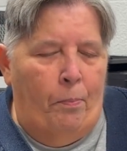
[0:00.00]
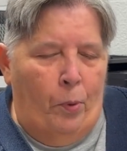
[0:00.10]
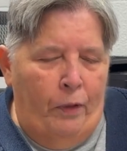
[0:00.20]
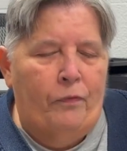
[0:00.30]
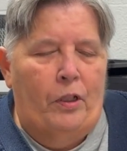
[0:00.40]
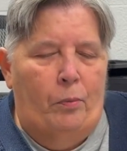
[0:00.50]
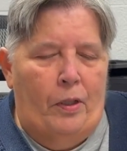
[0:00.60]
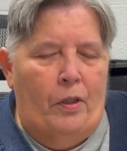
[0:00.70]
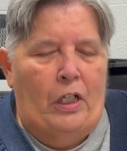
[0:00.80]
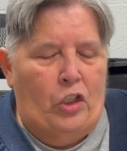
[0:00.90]
briefly we
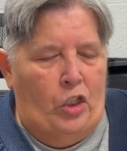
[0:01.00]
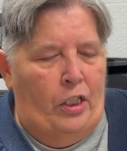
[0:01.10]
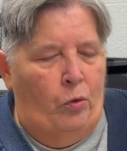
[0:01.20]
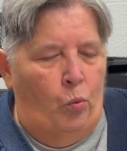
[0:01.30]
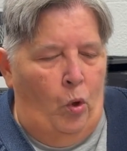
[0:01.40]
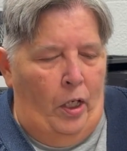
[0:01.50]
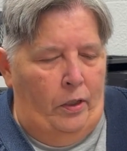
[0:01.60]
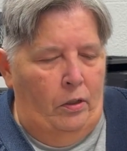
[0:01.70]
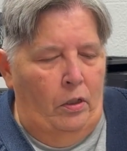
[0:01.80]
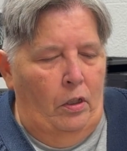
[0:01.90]
thought she had won.